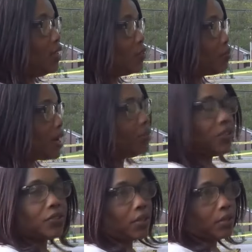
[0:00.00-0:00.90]
it was probably
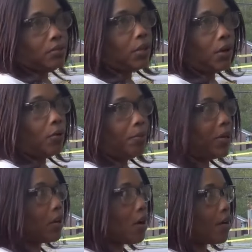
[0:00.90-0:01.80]
just a you know
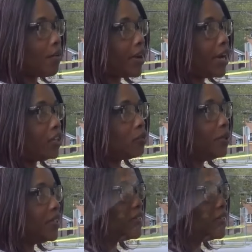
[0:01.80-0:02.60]
big car crash, but it